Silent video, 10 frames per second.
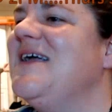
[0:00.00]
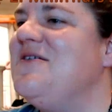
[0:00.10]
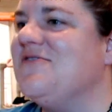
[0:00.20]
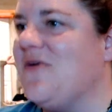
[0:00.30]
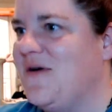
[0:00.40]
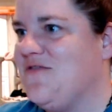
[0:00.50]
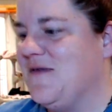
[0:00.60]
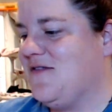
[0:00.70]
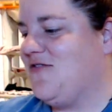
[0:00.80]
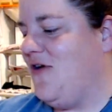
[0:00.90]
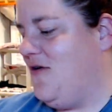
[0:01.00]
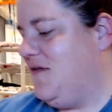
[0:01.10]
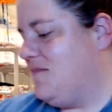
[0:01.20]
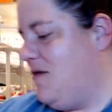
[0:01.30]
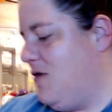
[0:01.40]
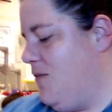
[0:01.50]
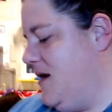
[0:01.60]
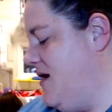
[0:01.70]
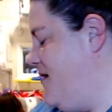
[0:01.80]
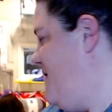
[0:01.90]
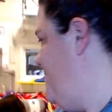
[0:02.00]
you so much, Mrs. Charles. Maybe when um,